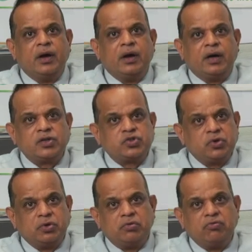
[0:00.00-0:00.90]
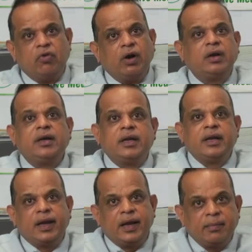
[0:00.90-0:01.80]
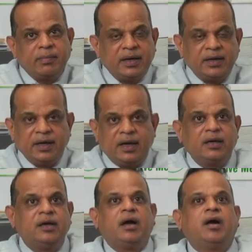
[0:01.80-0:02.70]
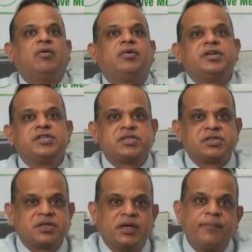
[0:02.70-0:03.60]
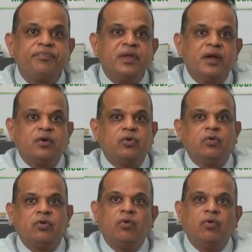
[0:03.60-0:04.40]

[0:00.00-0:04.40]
So what can be done now is to